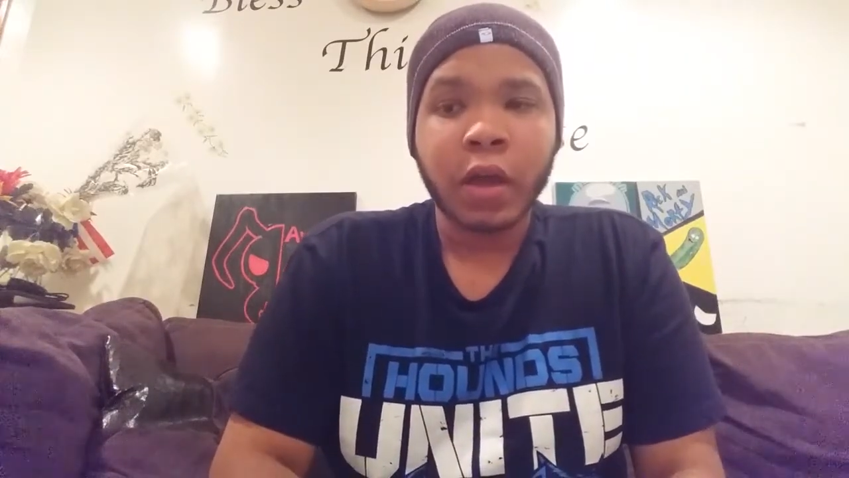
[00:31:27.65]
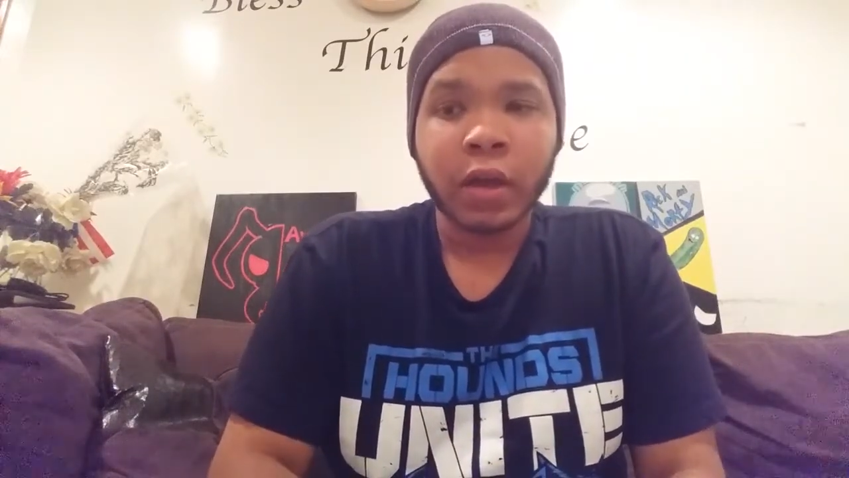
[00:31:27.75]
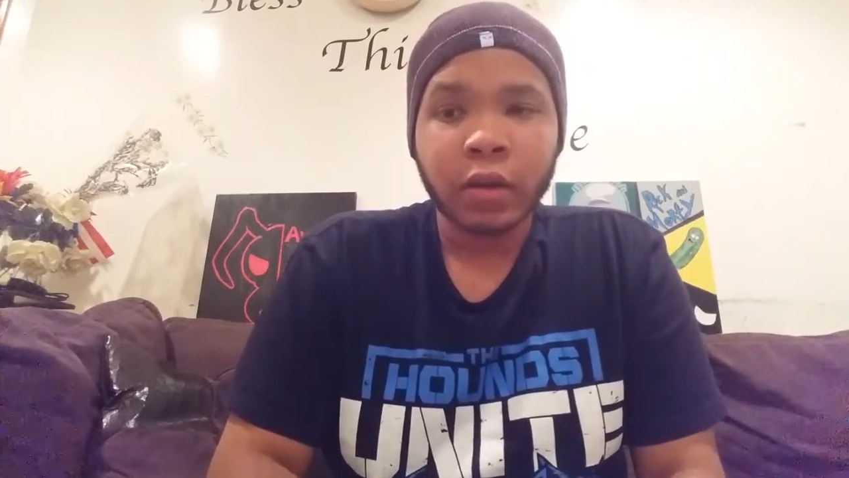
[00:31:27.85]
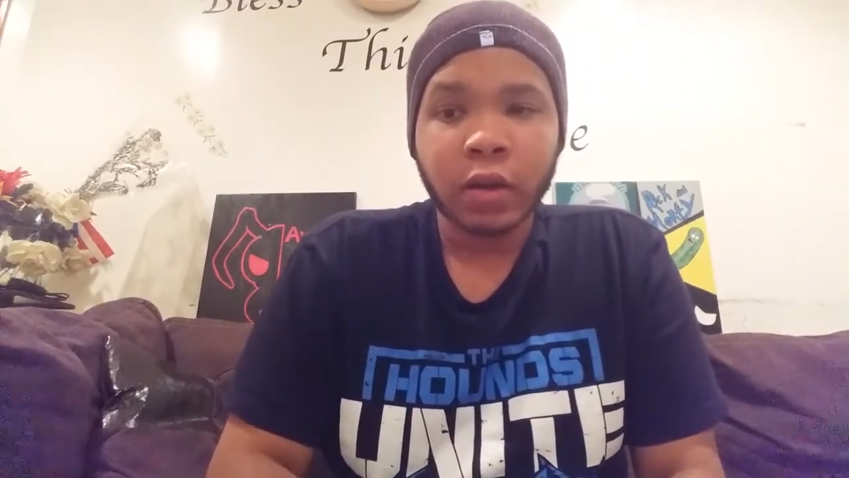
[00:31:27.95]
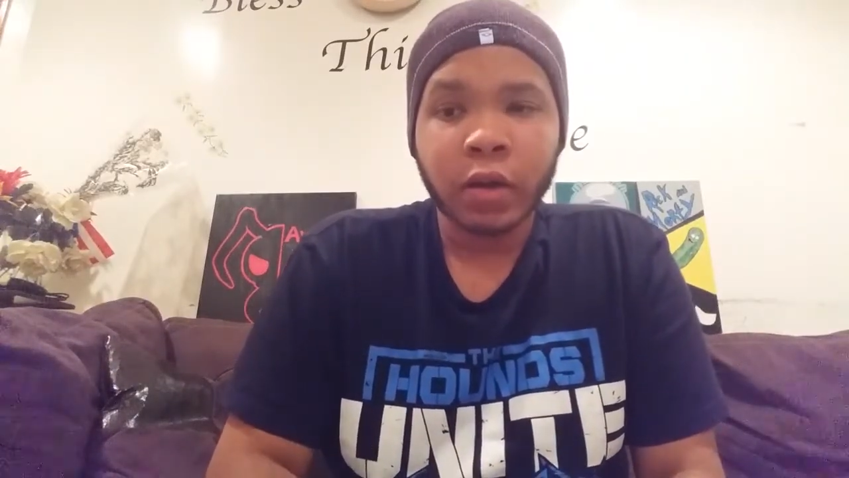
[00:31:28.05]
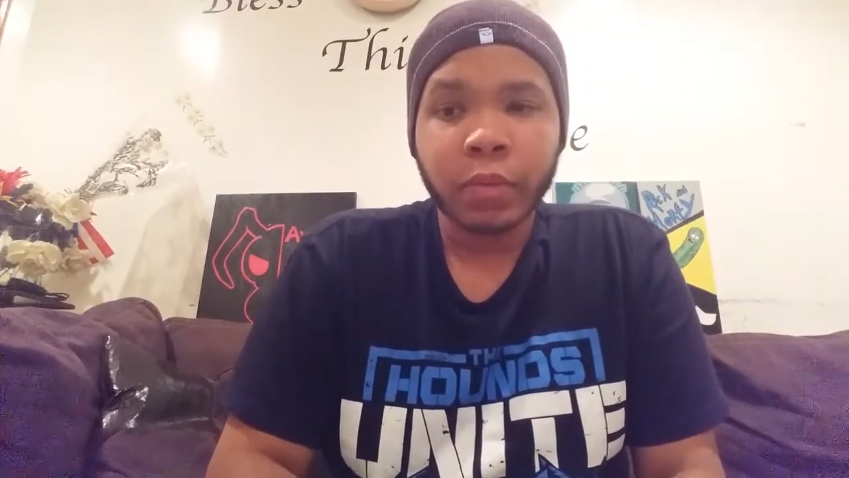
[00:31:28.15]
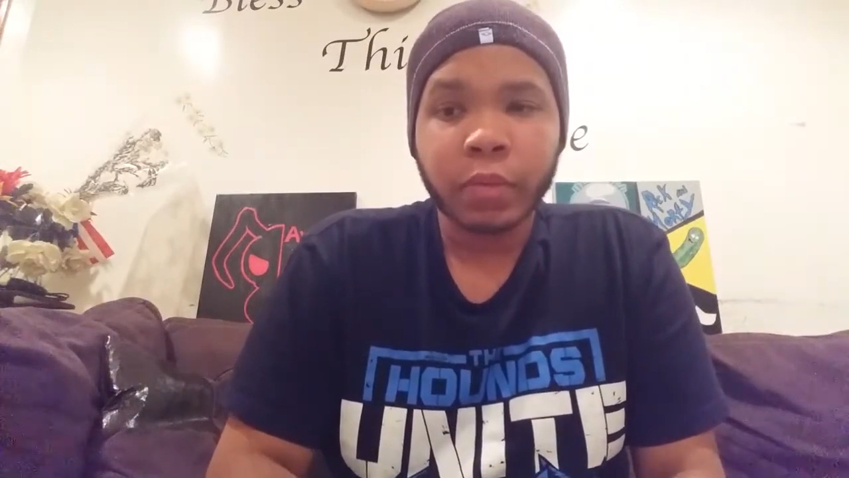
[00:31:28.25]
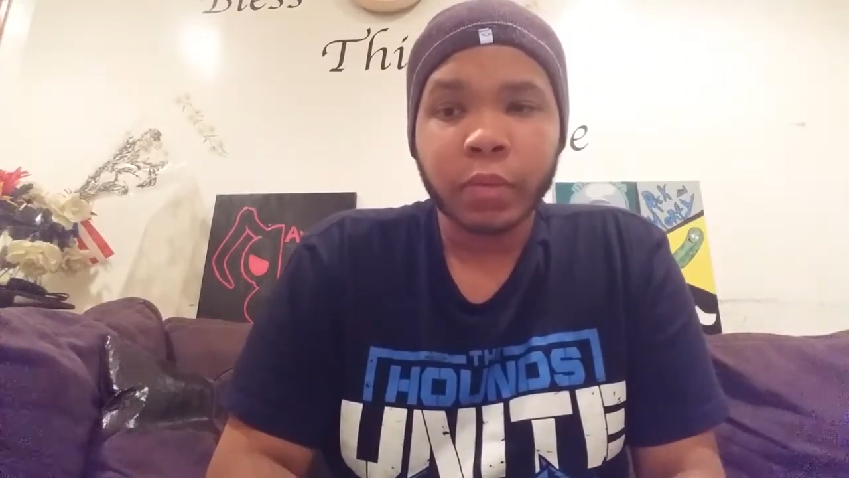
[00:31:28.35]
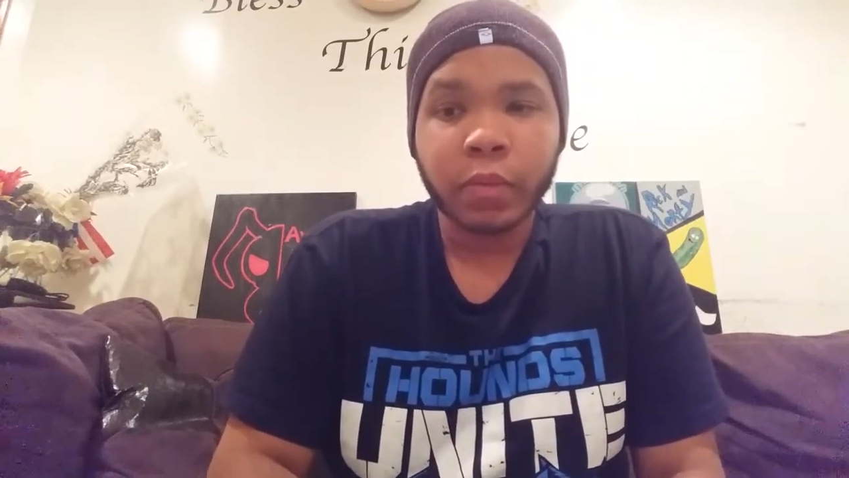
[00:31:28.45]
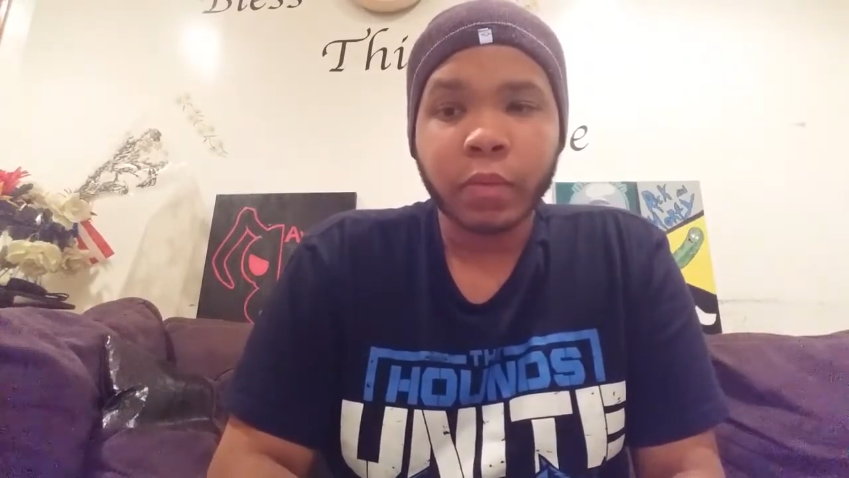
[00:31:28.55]
end
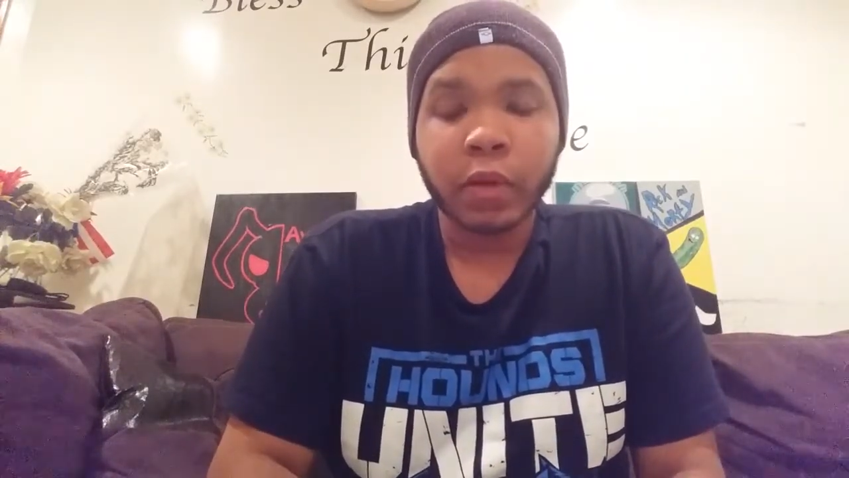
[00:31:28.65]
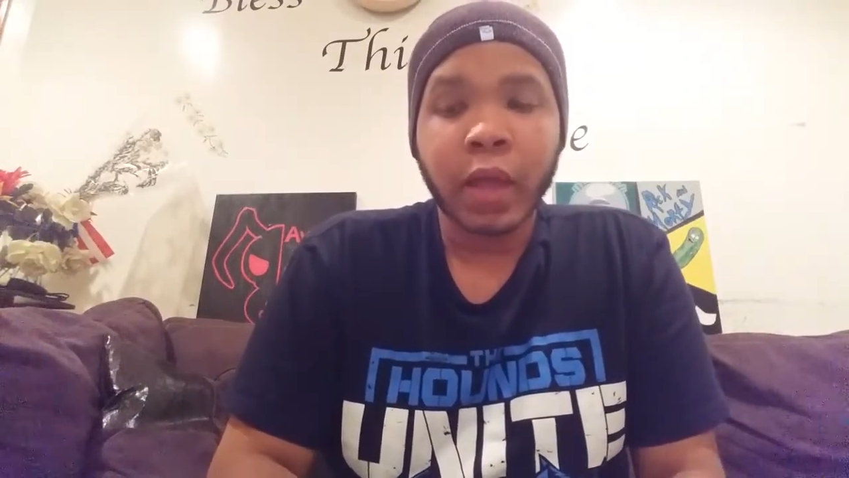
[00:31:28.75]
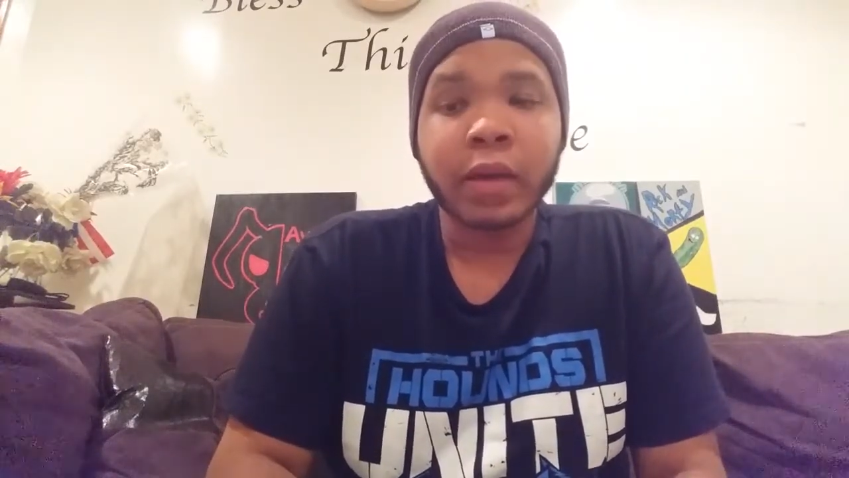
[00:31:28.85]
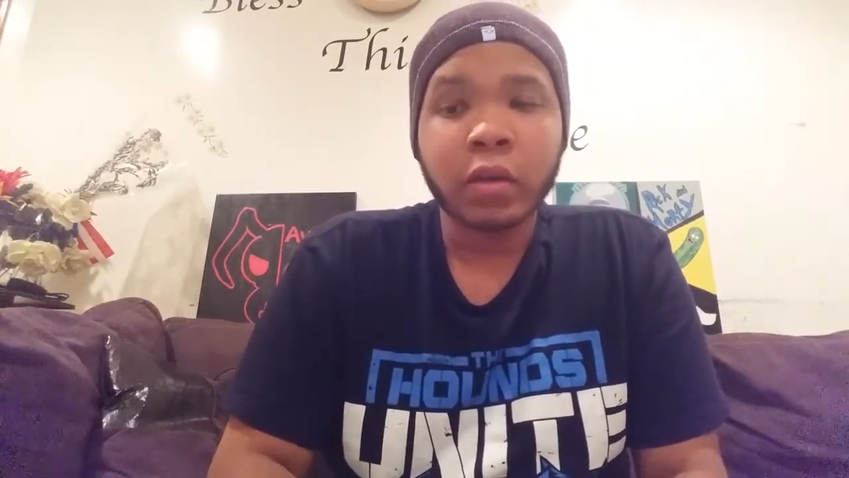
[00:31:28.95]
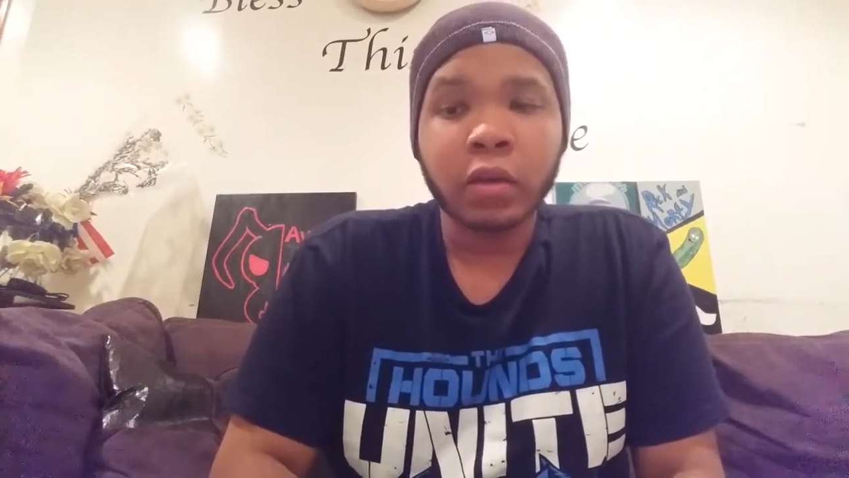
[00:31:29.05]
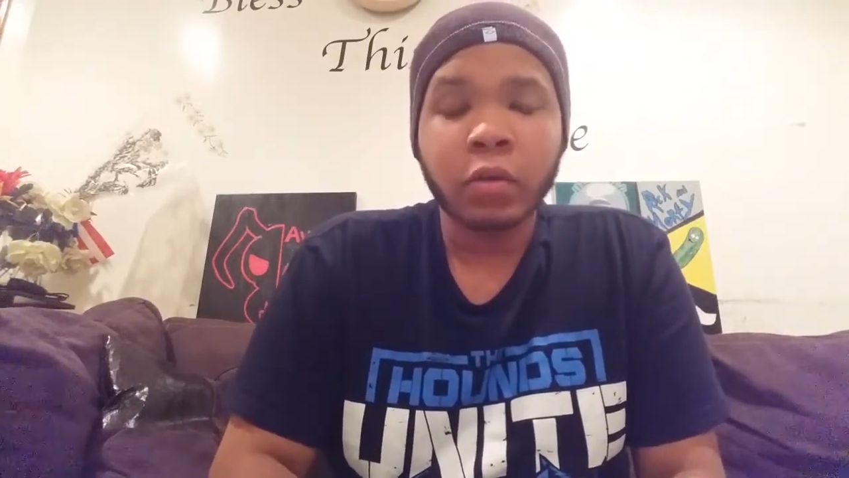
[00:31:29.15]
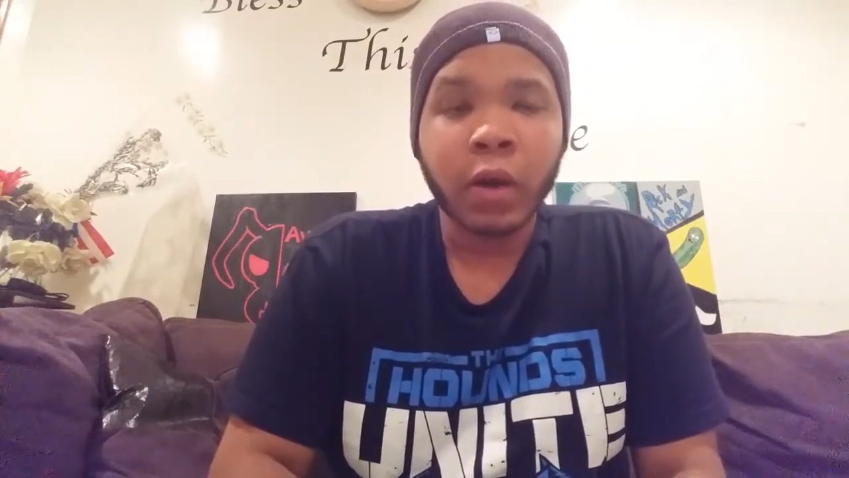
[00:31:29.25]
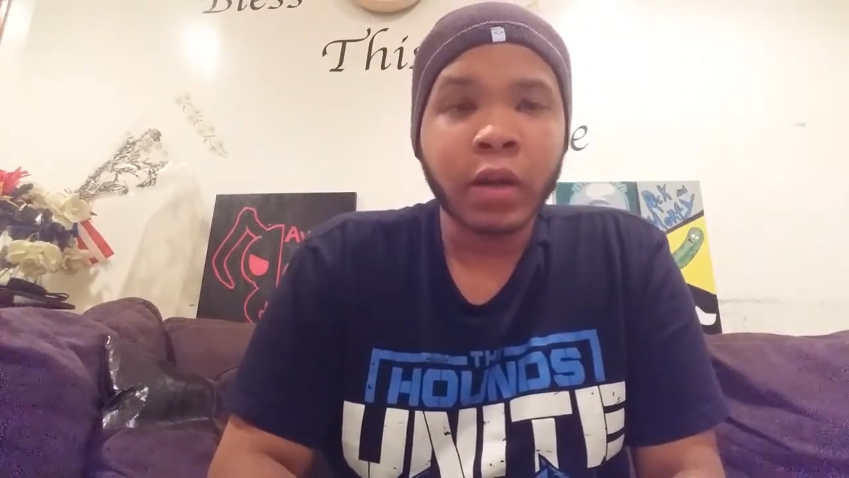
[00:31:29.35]
up liking you